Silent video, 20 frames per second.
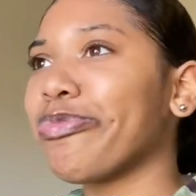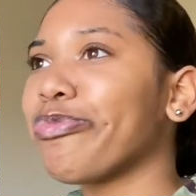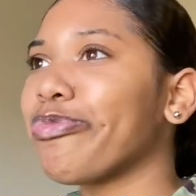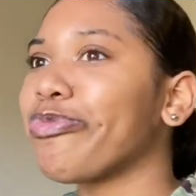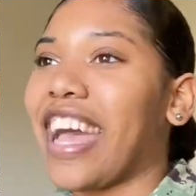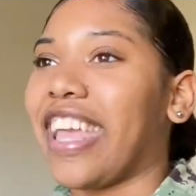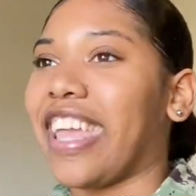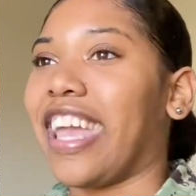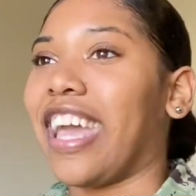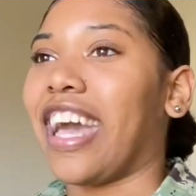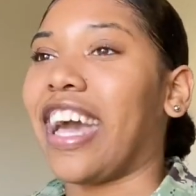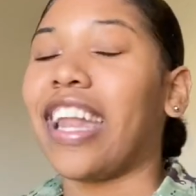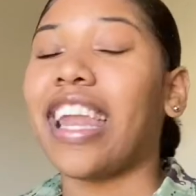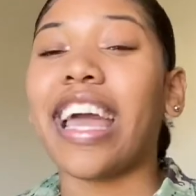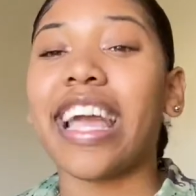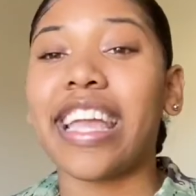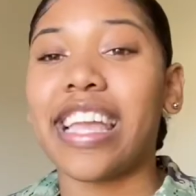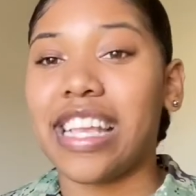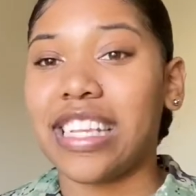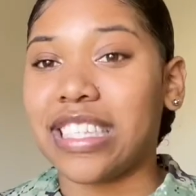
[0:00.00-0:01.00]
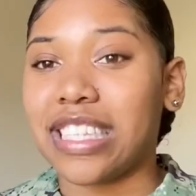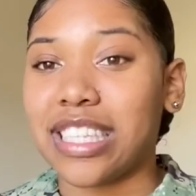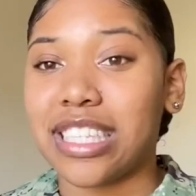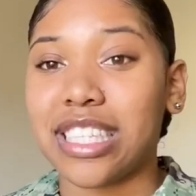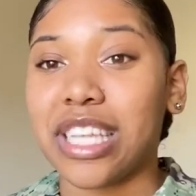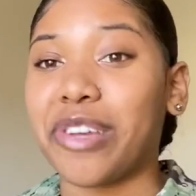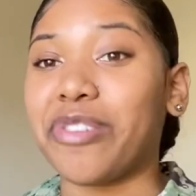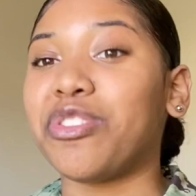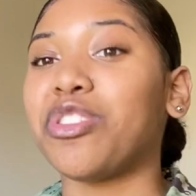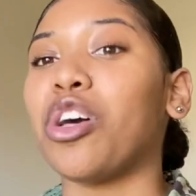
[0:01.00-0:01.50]
yeah, I like easy
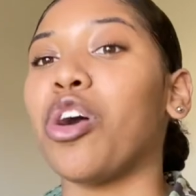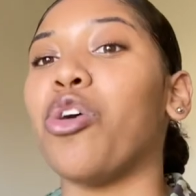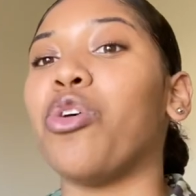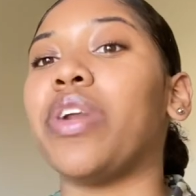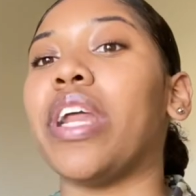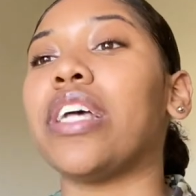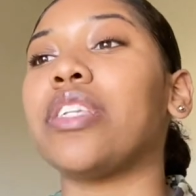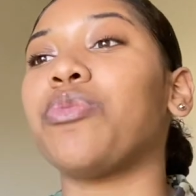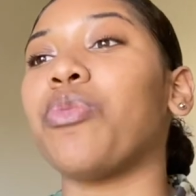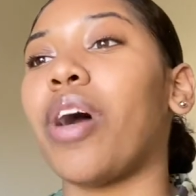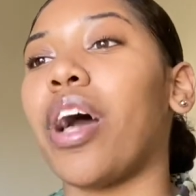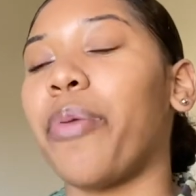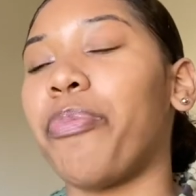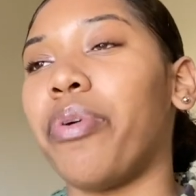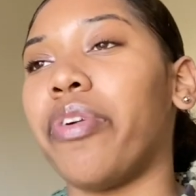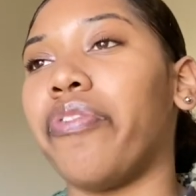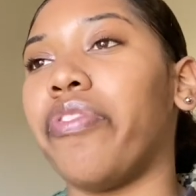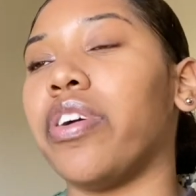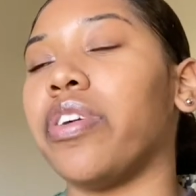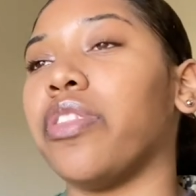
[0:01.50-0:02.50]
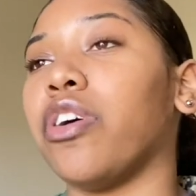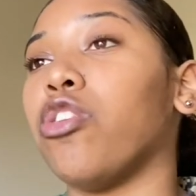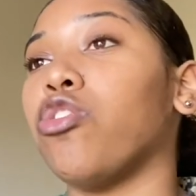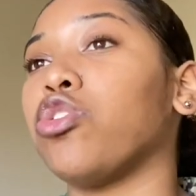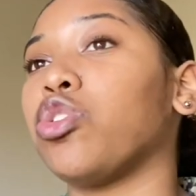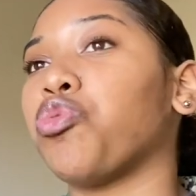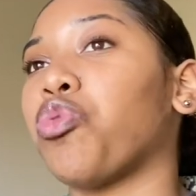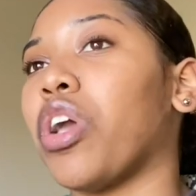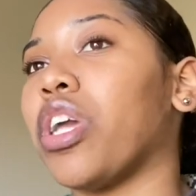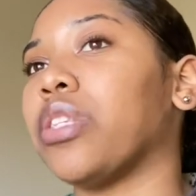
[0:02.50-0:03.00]
stuff. So that's why I prefer
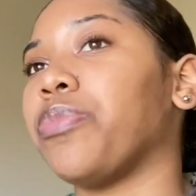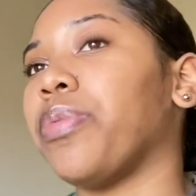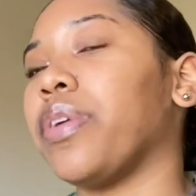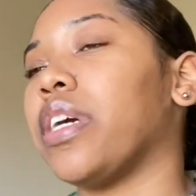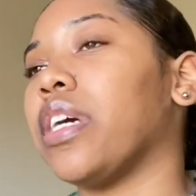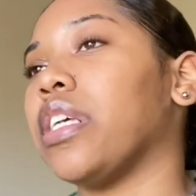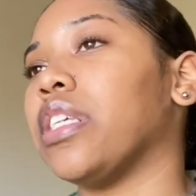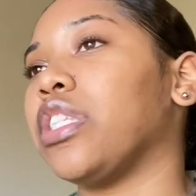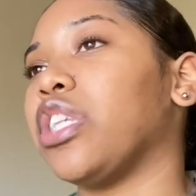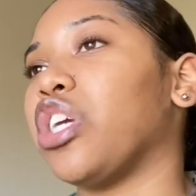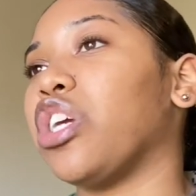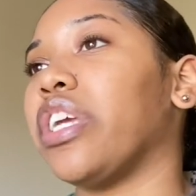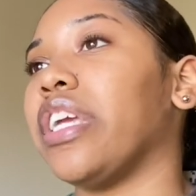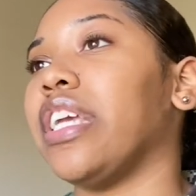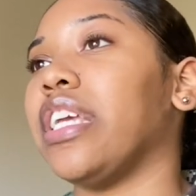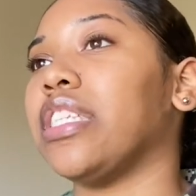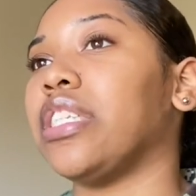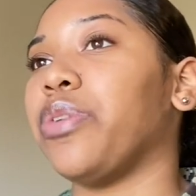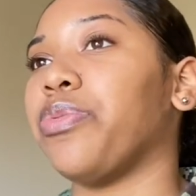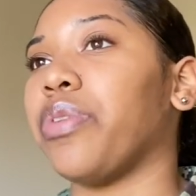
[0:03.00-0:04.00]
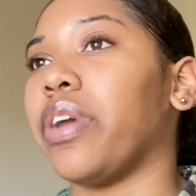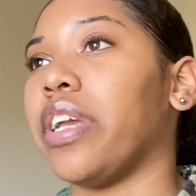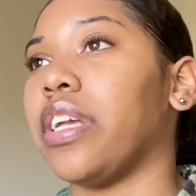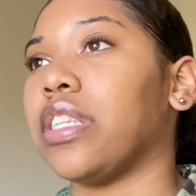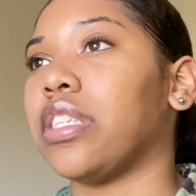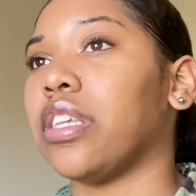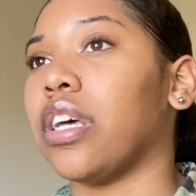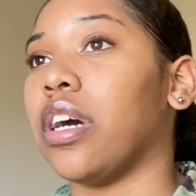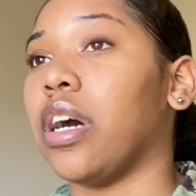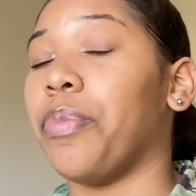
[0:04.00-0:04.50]
those rates because they're easy
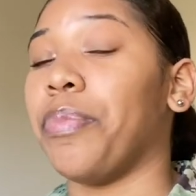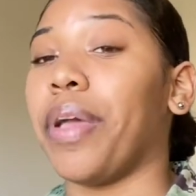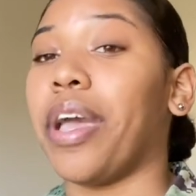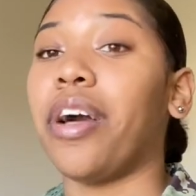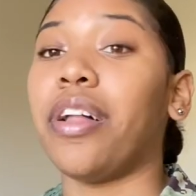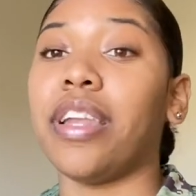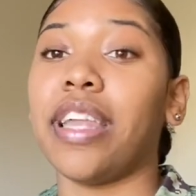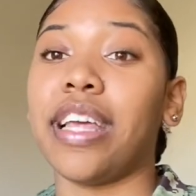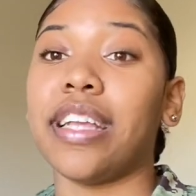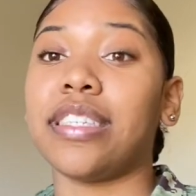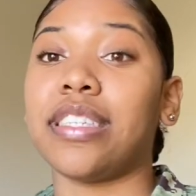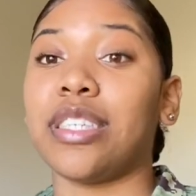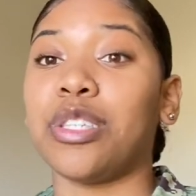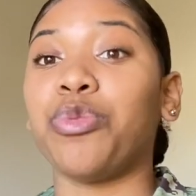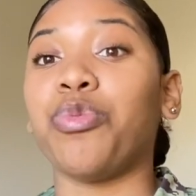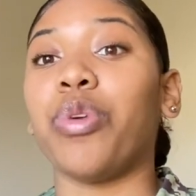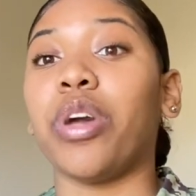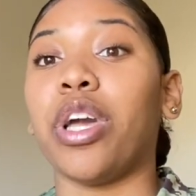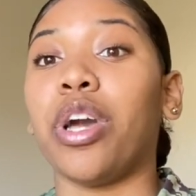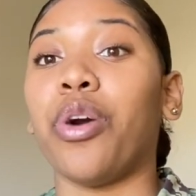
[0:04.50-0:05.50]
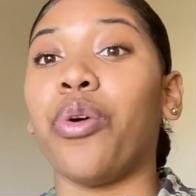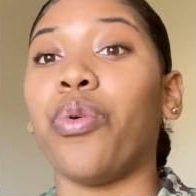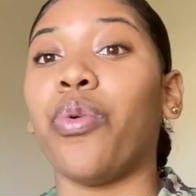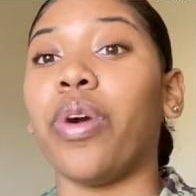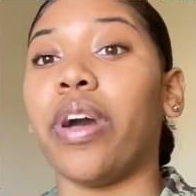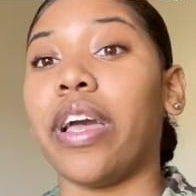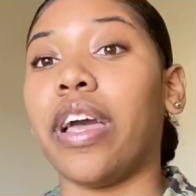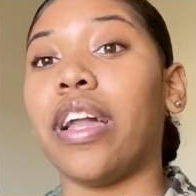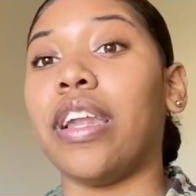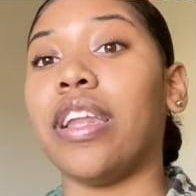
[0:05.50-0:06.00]
rates. Um, LS as well,
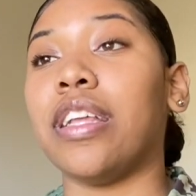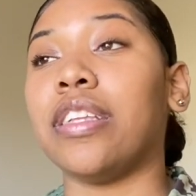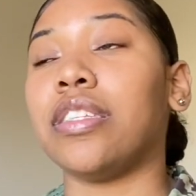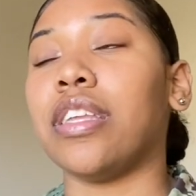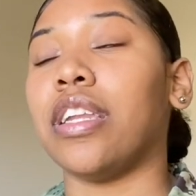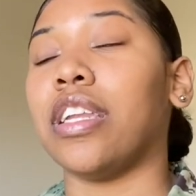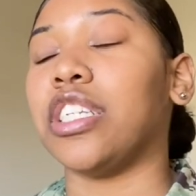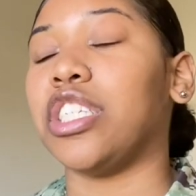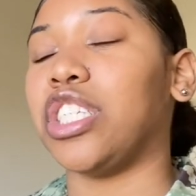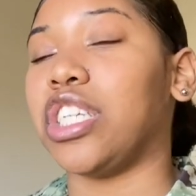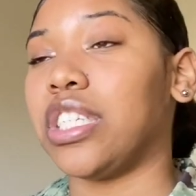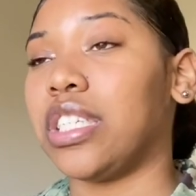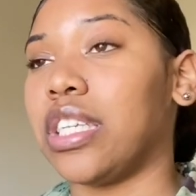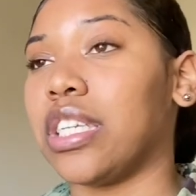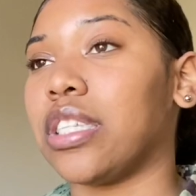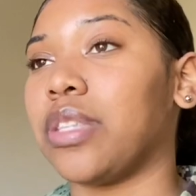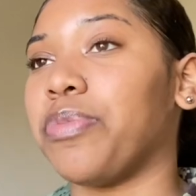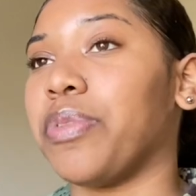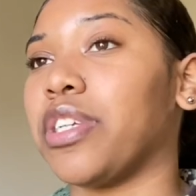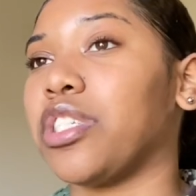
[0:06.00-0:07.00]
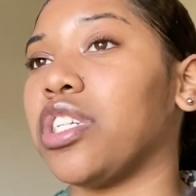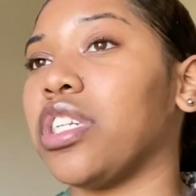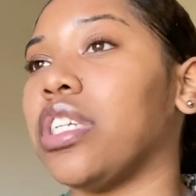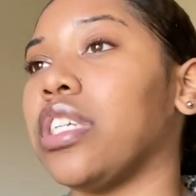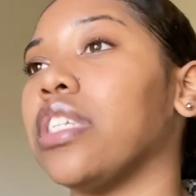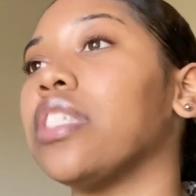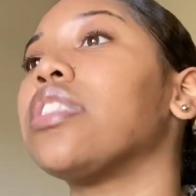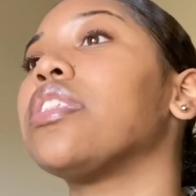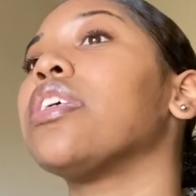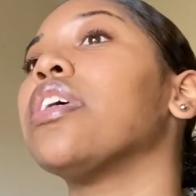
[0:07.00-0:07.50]
LS a logistics
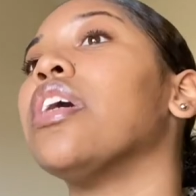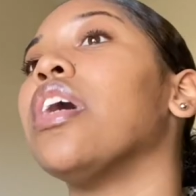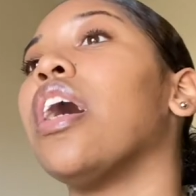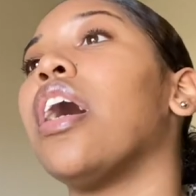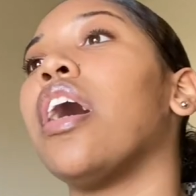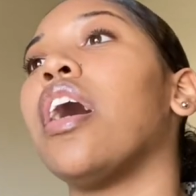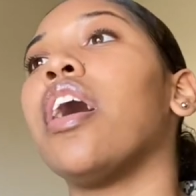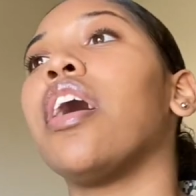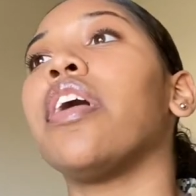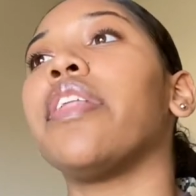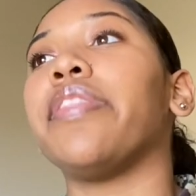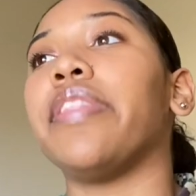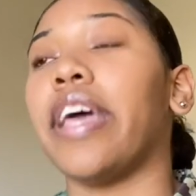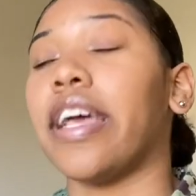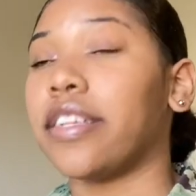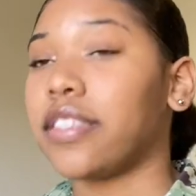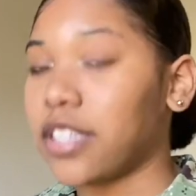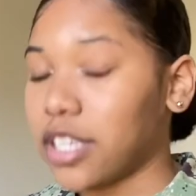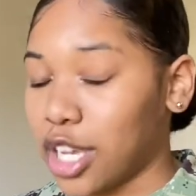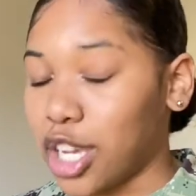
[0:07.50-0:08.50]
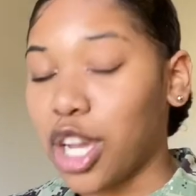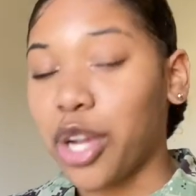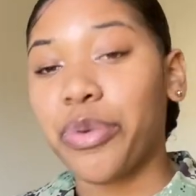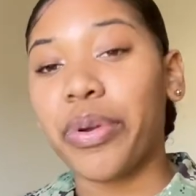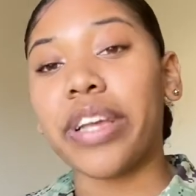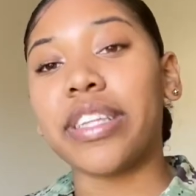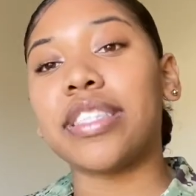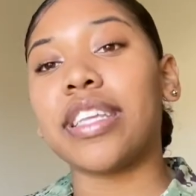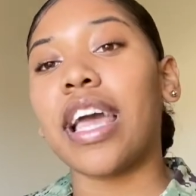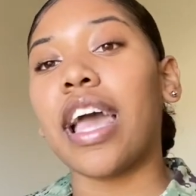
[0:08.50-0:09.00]
specialist. That's a good
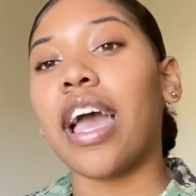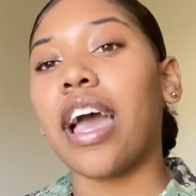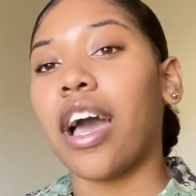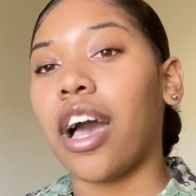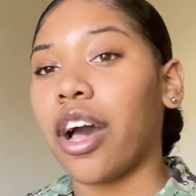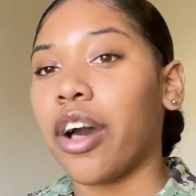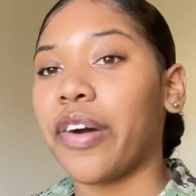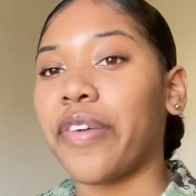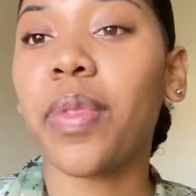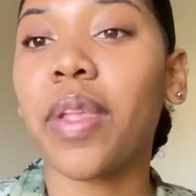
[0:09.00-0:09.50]
rate to have.